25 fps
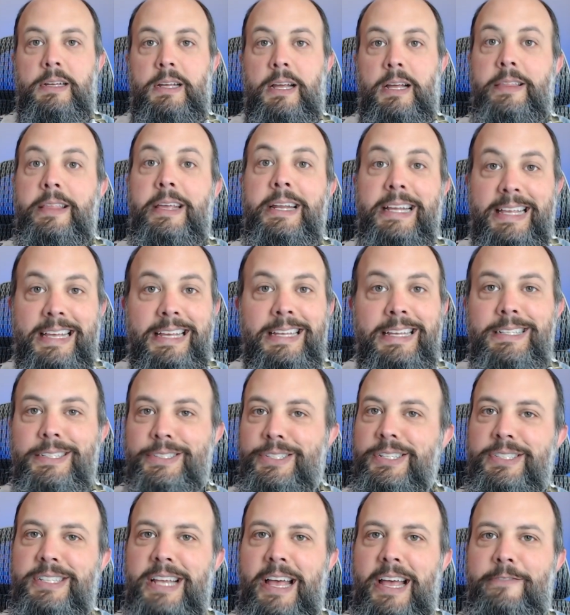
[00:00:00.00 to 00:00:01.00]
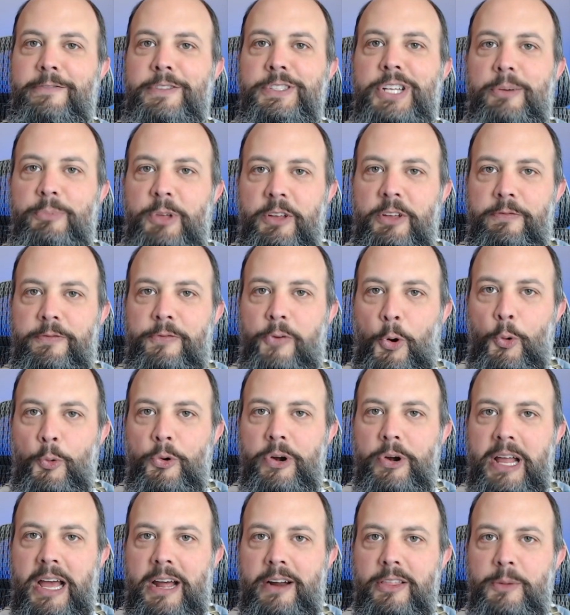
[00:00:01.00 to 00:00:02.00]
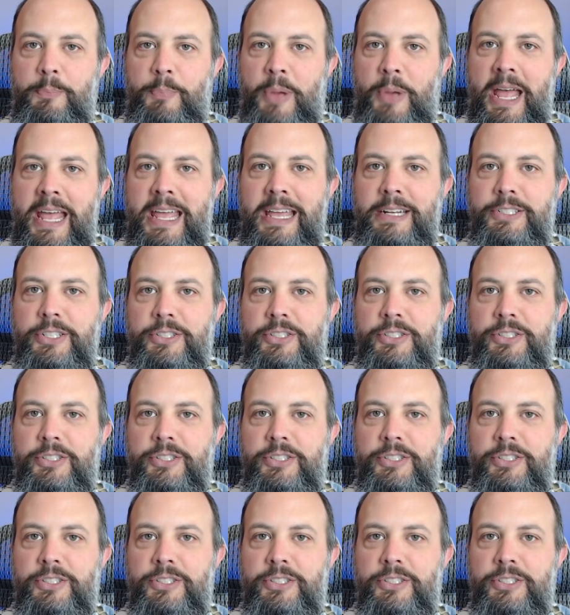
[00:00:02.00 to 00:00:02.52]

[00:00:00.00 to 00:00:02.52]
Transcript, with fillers: And then again, since F is coming forward out of the page,